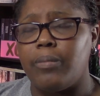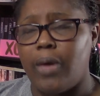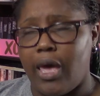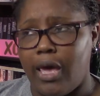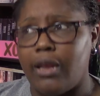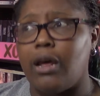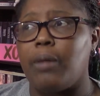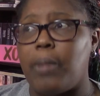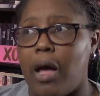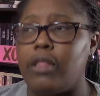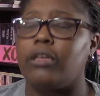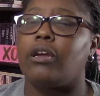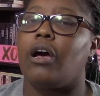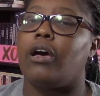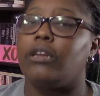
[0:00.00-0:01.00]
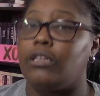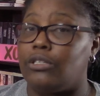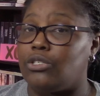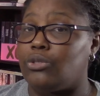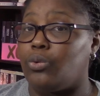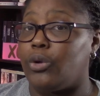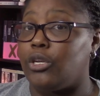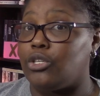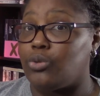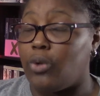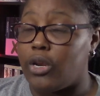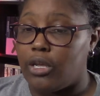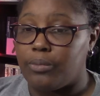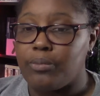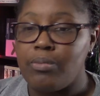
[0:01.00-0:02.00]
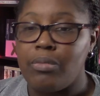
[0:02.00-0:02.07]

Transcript: at Apollycon in 2020.